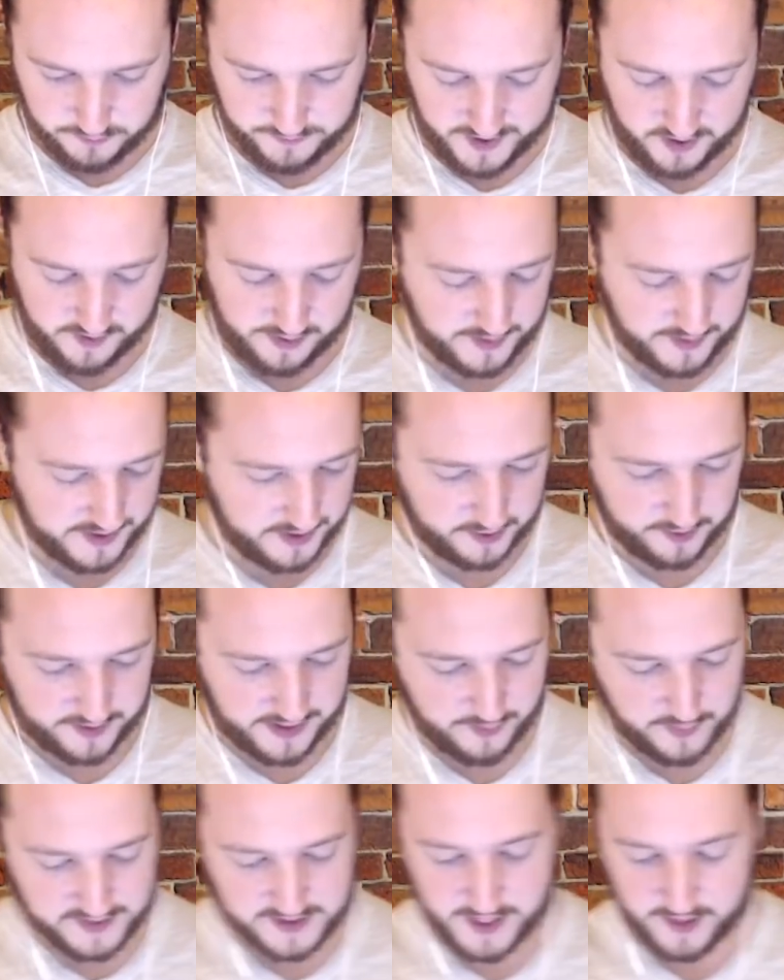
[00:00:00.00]
Battle I'm getting it.
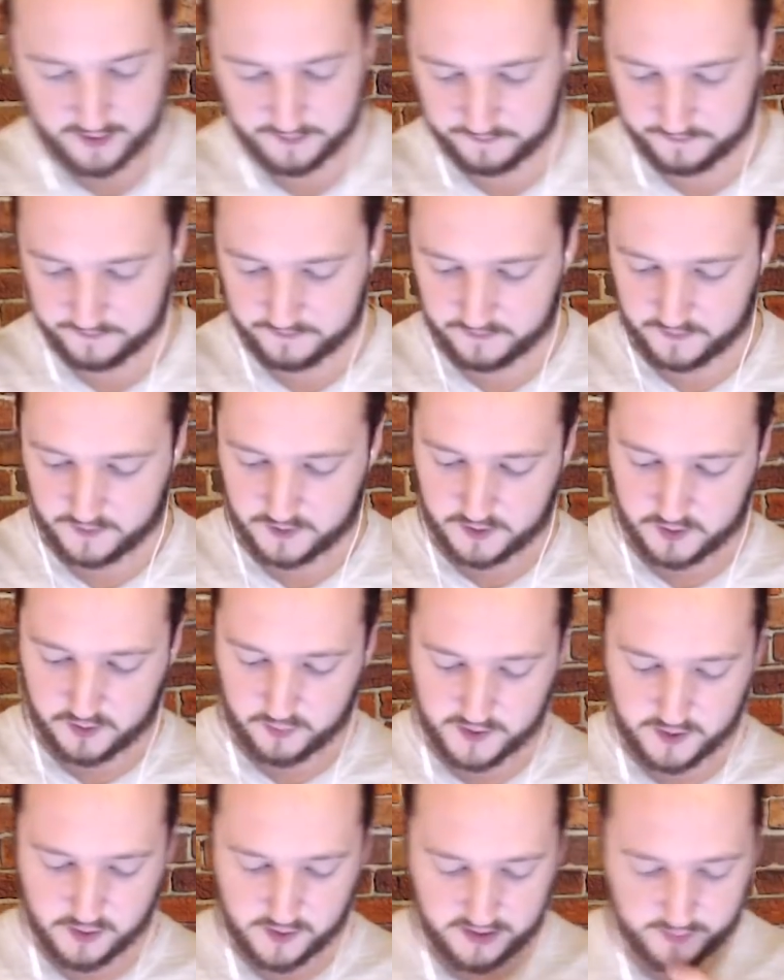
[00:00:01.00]
Yeah, we did.
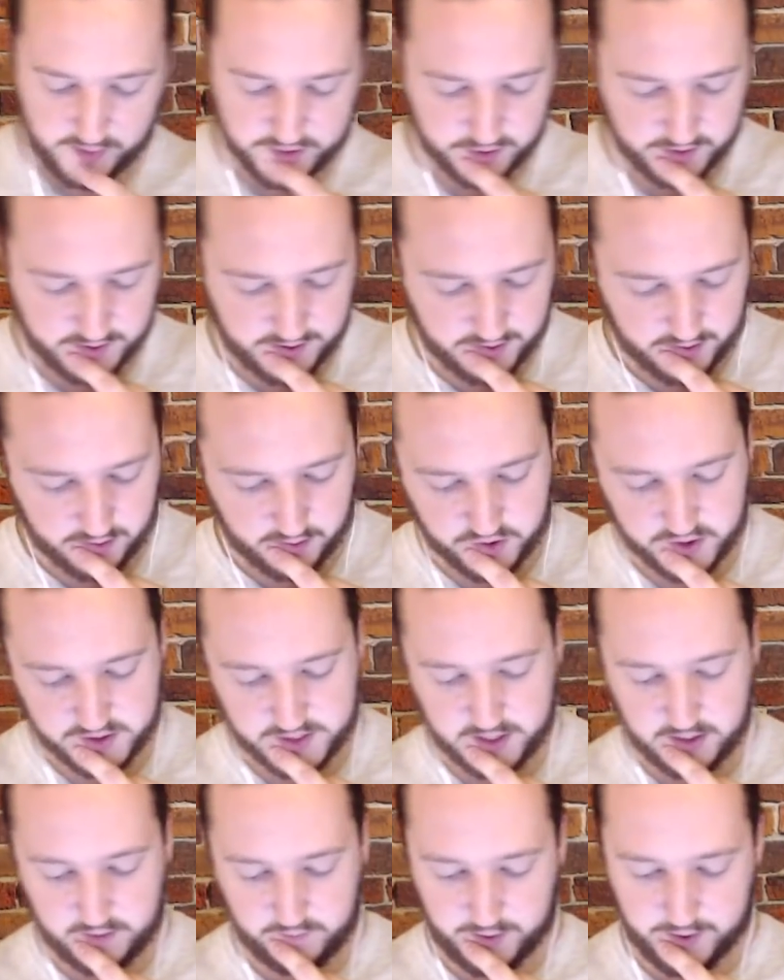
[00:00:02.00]
We can go E-Wizard here and just
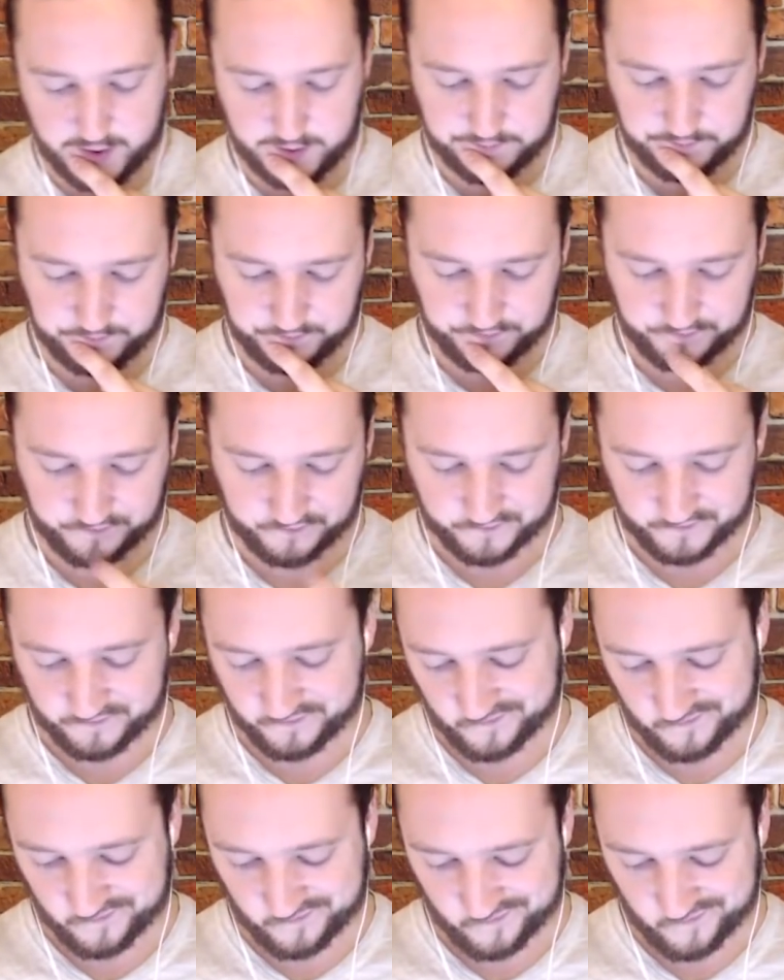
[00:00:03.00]
kind of like...
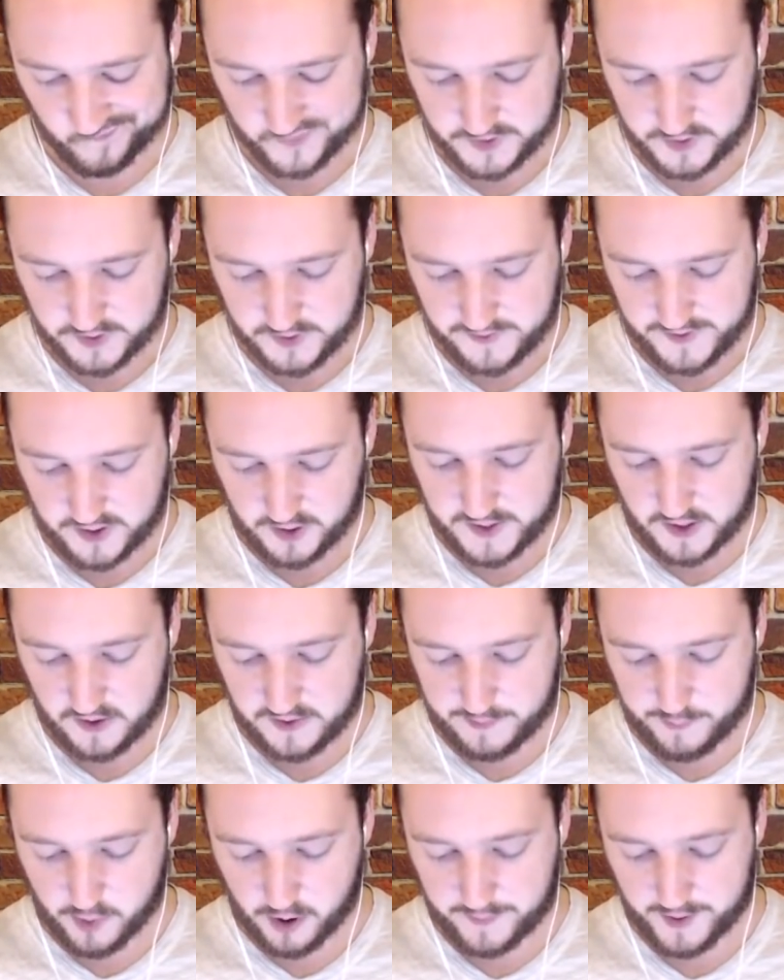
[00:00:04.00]
That'll kill
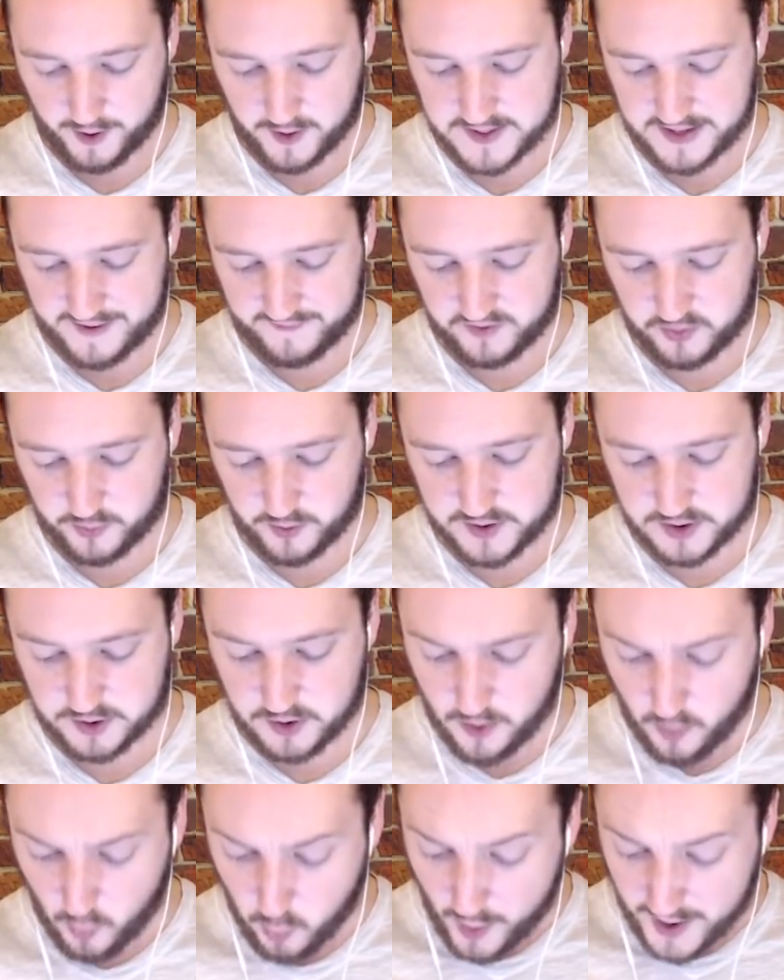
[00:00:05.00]
the Barbarians afterwards.
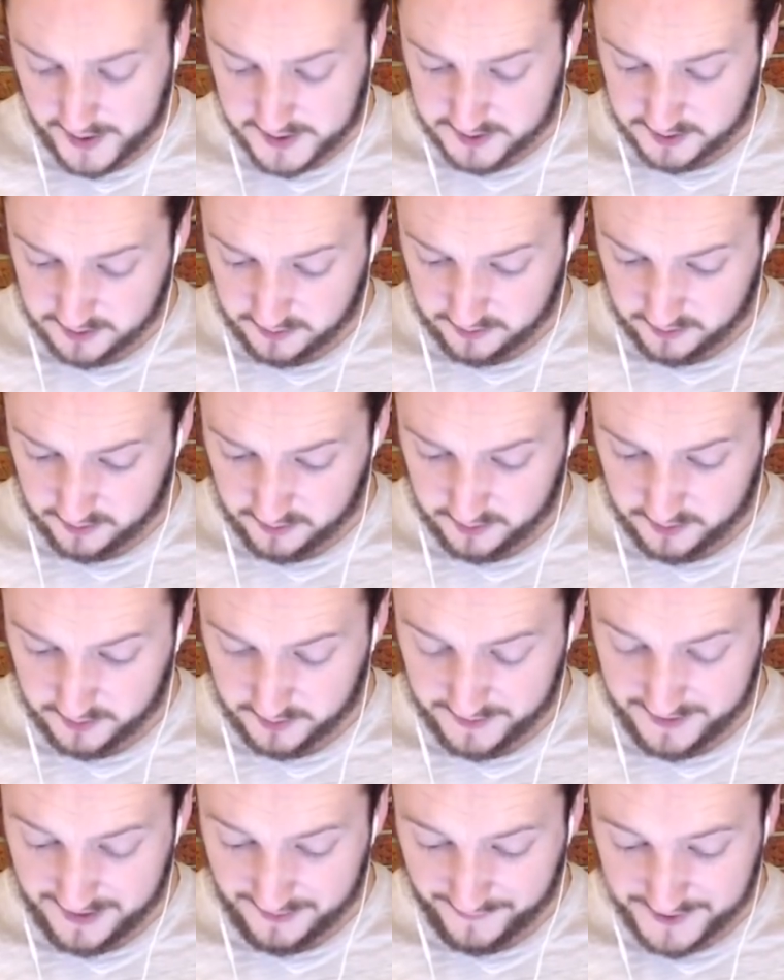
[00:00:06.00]
No, what?
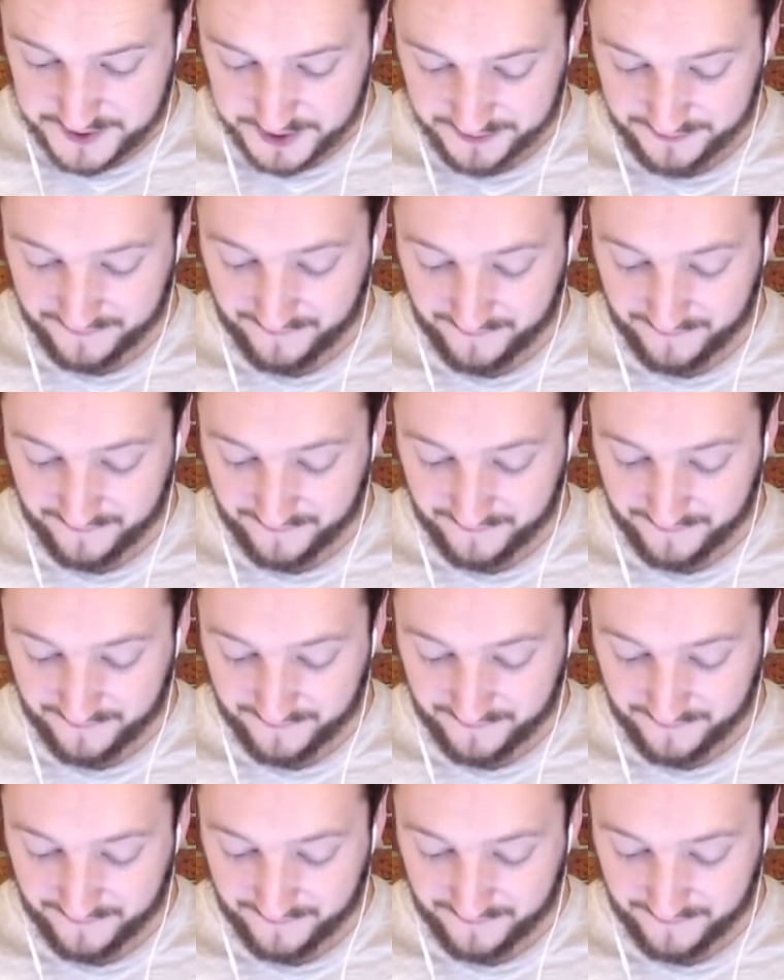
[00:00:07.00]
E-Wizard,